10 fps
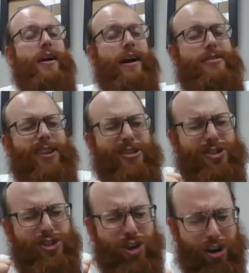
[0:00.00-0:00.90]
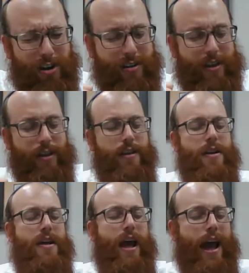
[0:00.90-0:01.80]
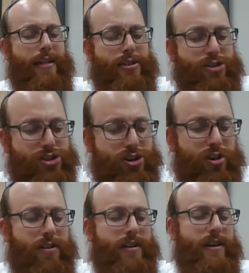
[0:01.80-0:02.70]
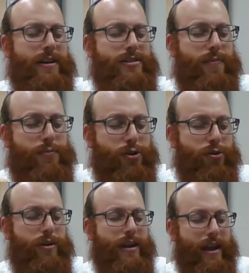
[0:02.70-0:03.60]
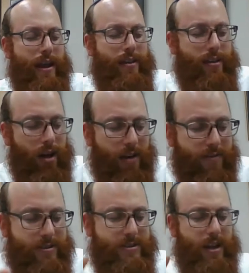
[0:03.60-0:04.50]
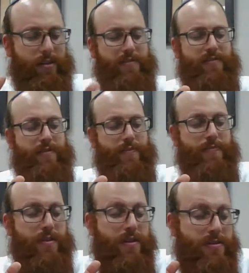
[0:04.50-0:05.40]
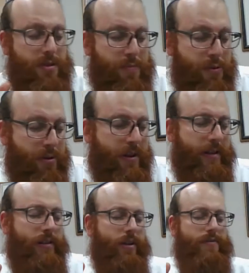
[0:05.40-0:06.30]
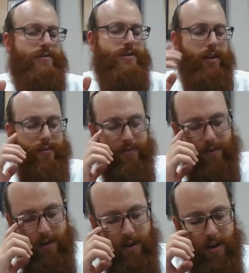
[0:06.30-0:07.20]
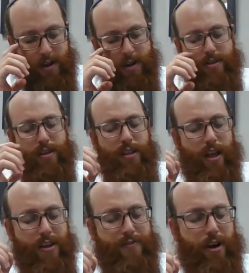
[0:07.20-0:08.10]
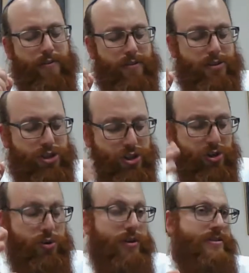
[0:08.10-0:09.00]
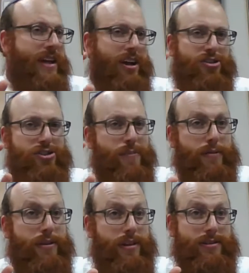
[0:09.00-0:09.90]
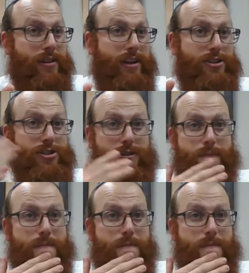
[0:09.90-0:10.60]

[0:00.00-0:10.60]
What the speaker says: It's a journey. And the journey is a beauty in and of itself. Beauty in and of itself. The life of a Jew is not just about the destination.